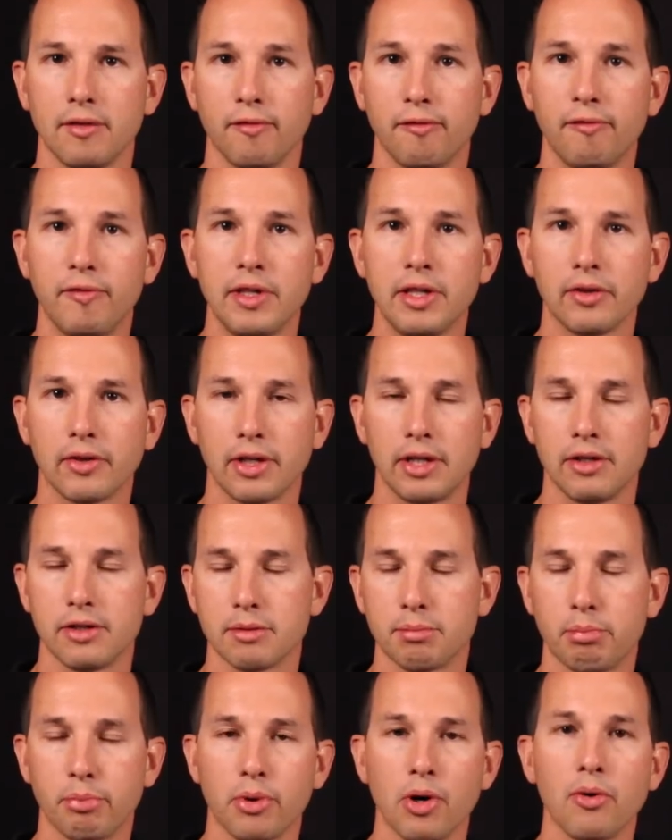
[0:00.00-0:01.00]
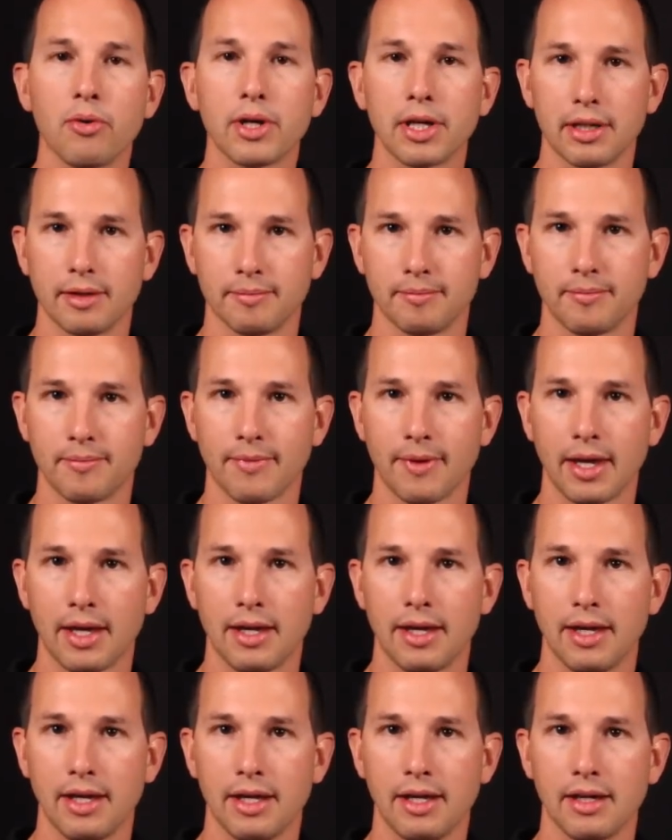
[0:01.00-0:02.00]
feeling is broken.
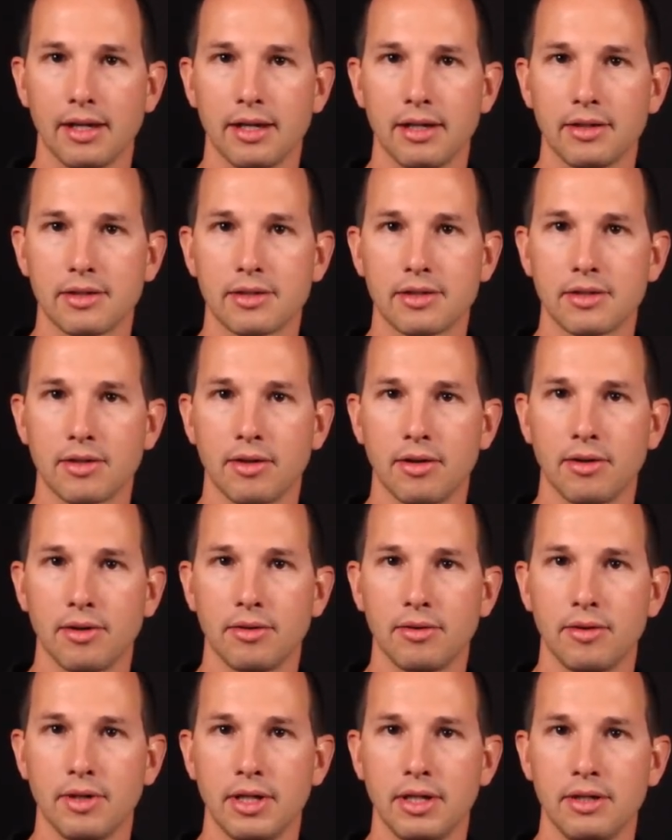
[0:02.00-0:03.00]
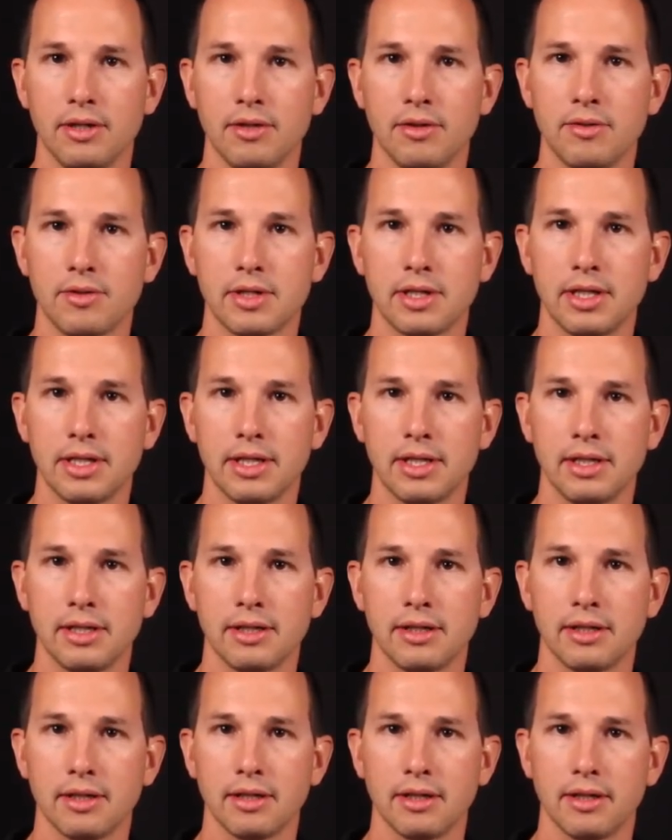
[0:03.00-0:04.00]
And so in
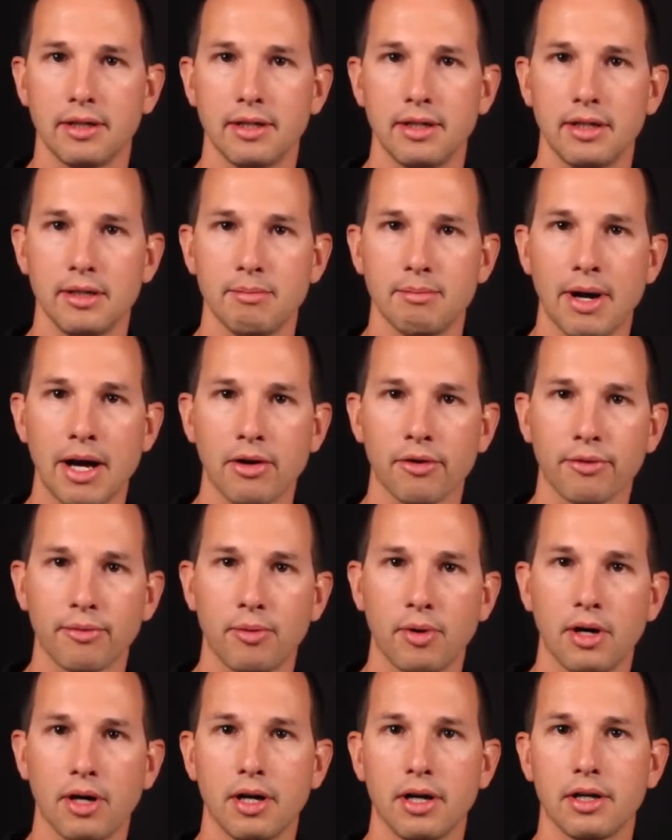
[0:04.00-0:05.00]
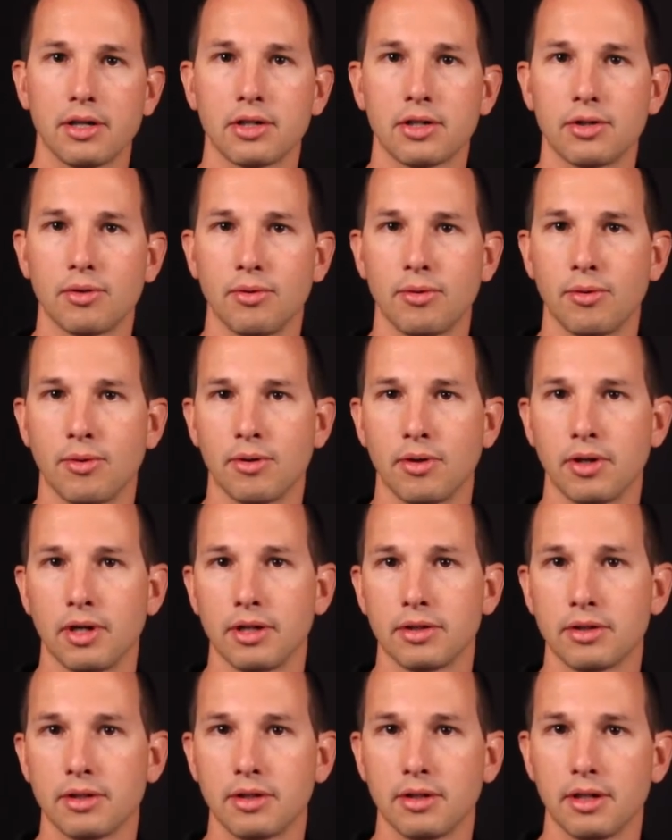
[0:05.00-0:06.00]
using the mouthwash
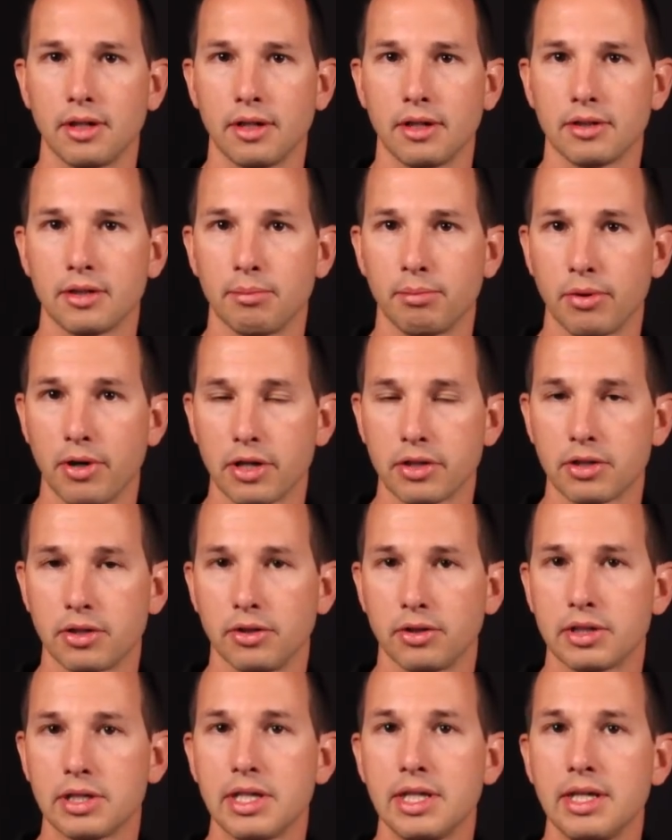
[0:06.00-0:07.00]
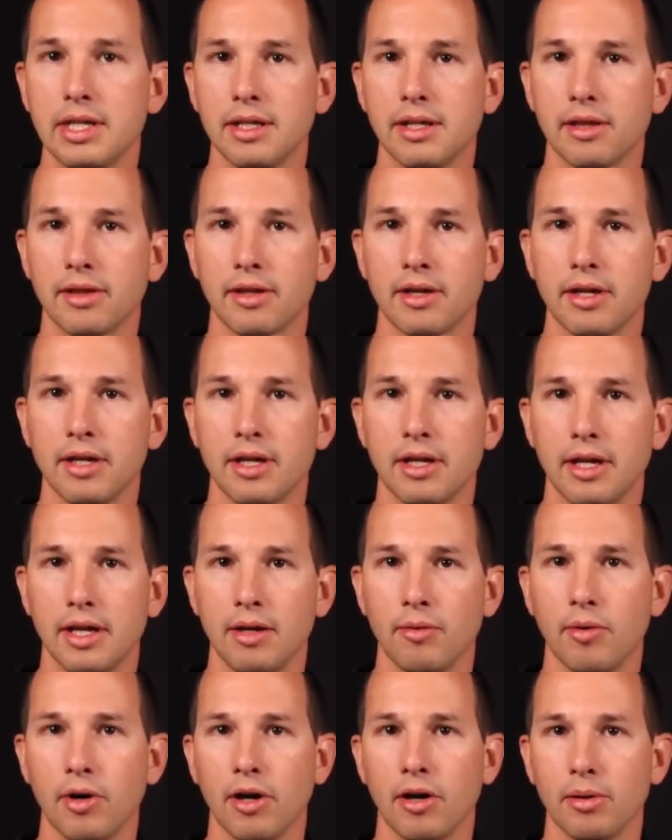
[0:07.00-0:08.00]
or to brush your teeth,
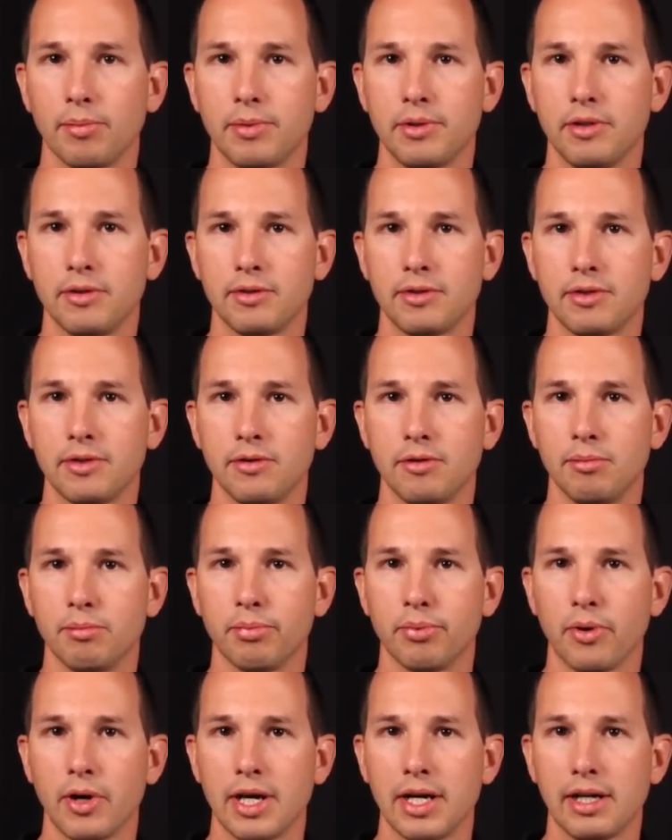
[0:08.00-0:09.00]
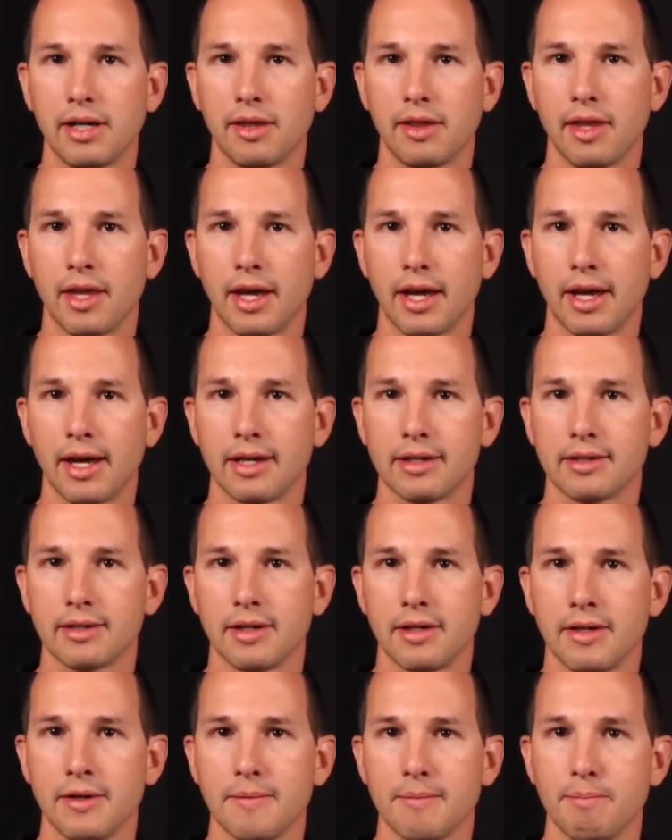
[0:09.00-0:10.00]
it will help you to break that
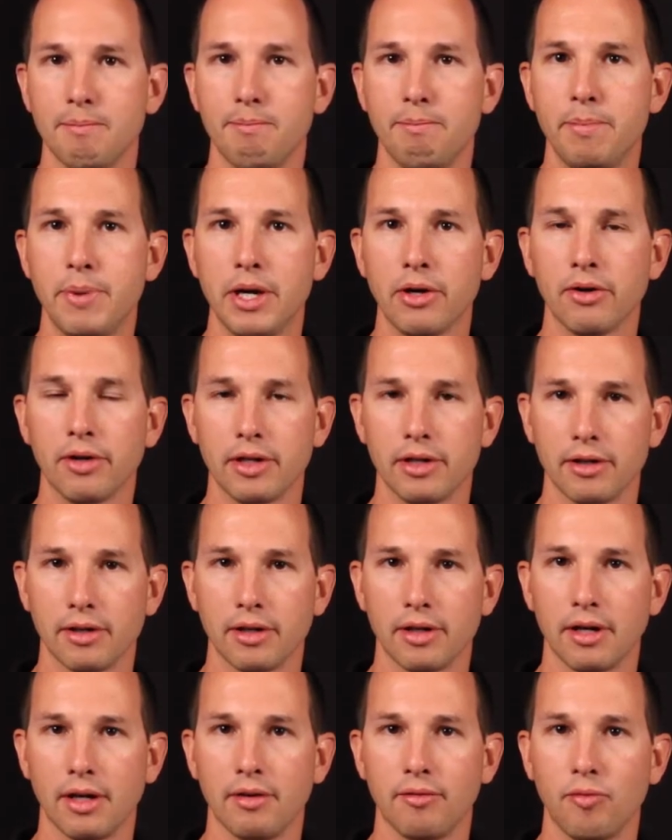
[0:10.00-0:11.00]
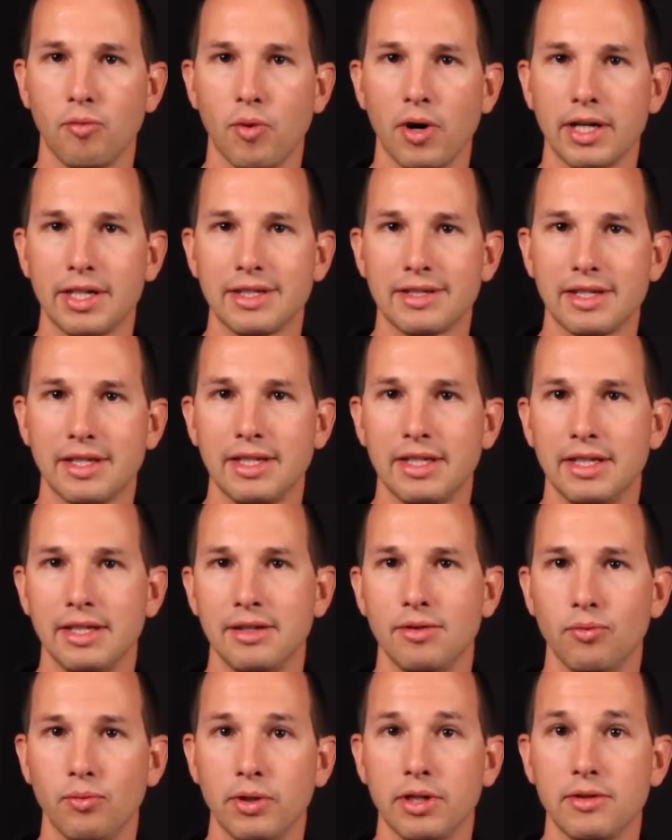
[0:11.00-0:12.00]
barrier of wanting to
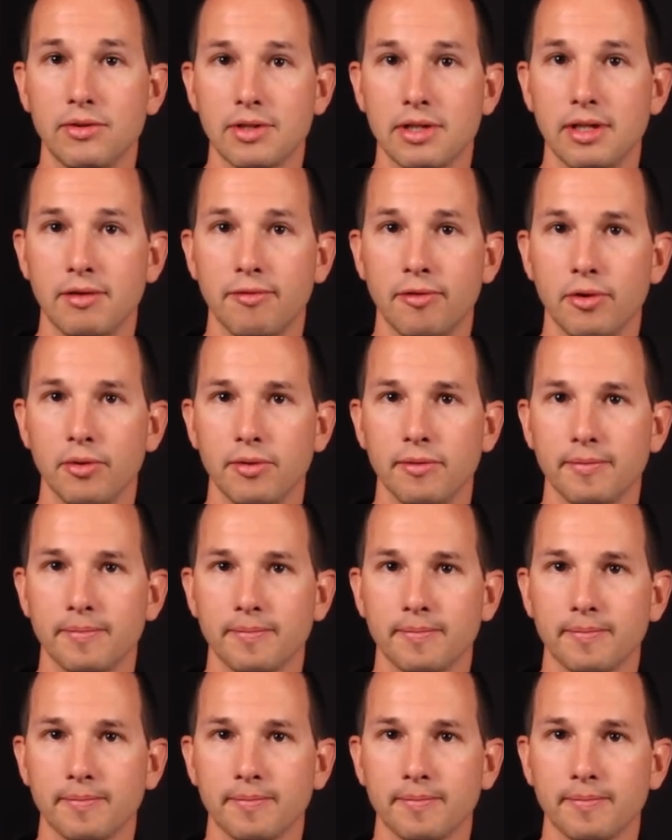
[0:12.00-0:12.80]
eat when you see food.